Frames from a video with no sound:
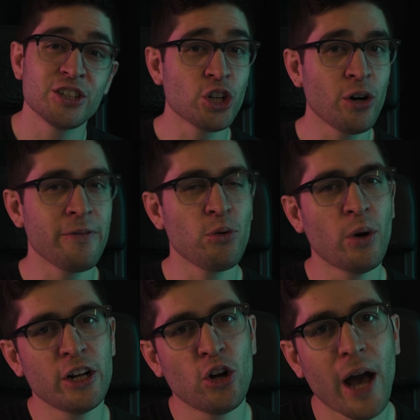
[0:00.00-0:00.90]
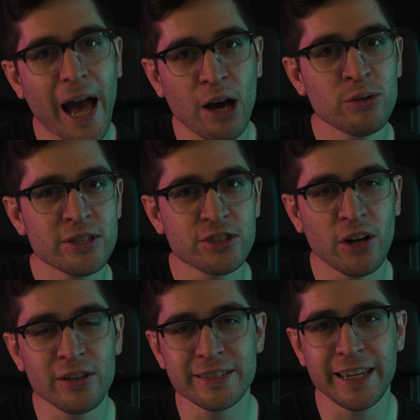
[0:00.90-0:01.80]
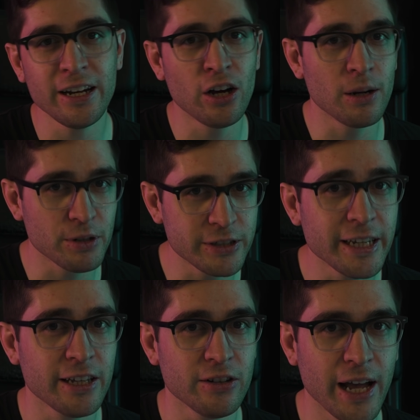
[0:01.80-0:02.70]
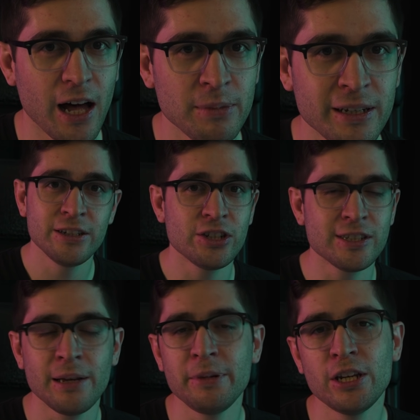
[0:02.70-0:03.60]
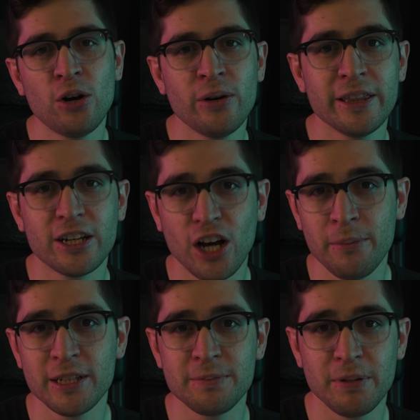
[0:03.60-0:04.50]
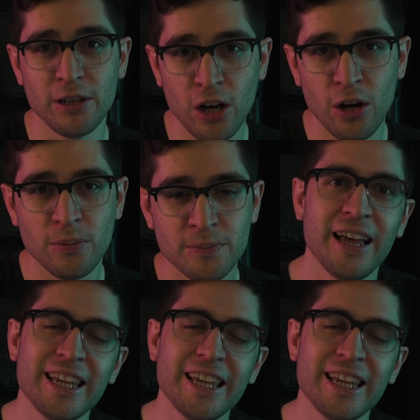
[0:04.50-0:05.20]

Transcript: So if you want to know how to install this kit on a particular helmet, just let me know in the comments below.